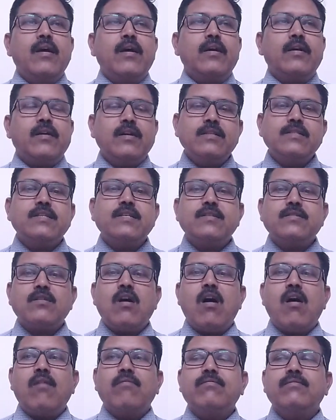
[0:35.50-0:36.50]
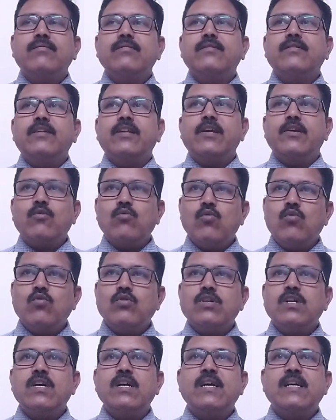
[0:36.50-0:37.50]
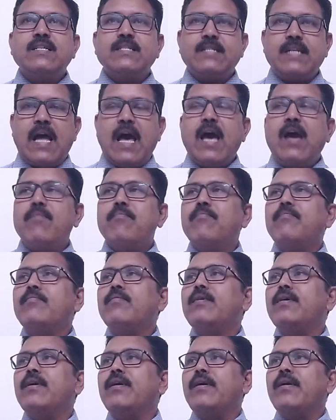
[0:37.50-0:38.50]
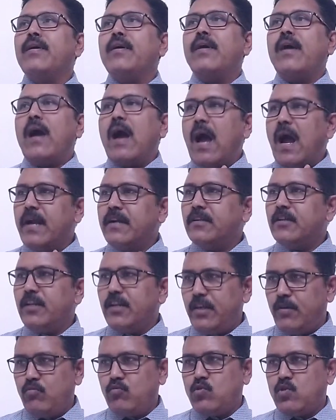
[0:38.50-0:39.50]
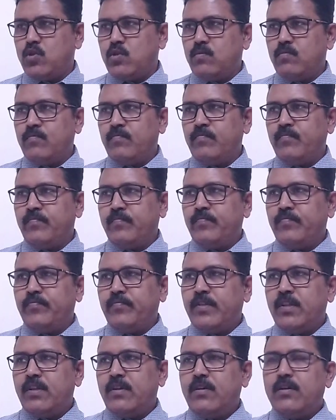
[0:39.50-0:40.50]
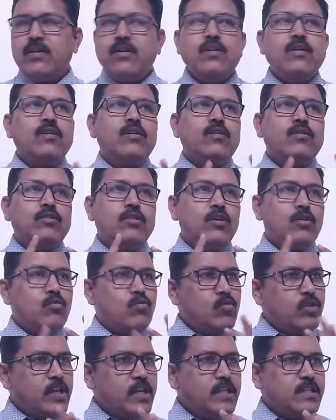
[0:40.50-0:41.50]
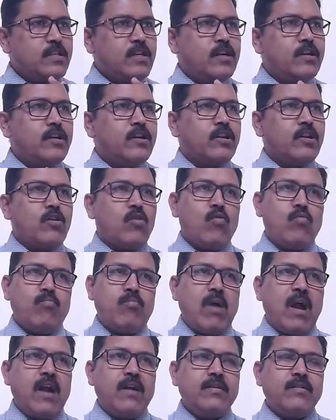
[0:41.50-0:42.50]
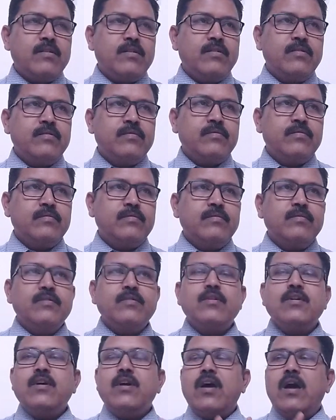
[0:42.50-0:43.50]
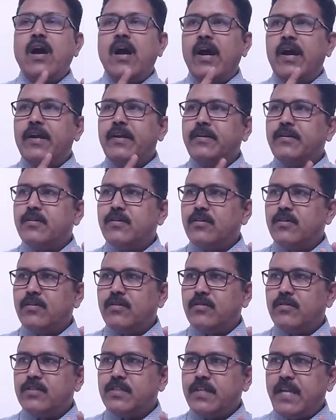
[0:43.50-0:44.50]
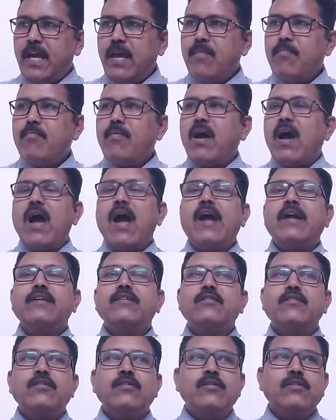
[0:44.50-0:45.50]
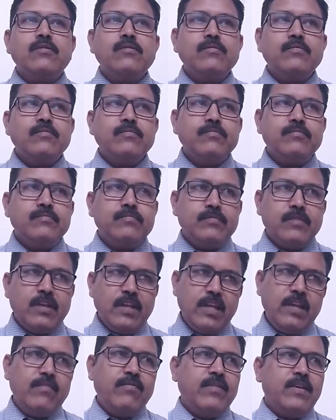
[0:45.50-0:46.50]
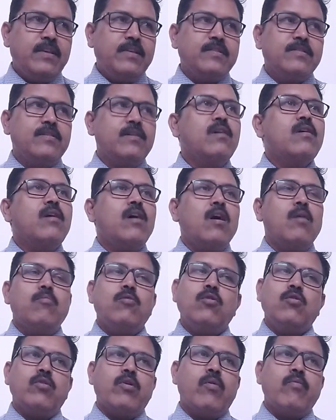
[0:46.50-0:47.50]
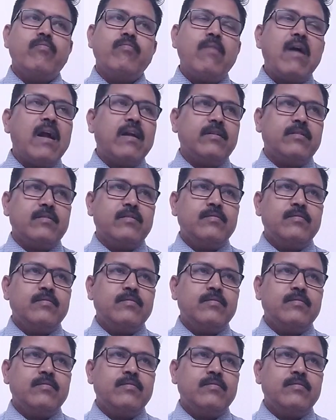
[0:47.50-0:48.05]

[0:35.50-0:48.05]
consists of the root, stem and the leaves. The root is underground part and stem and the leaf is the above-ground part.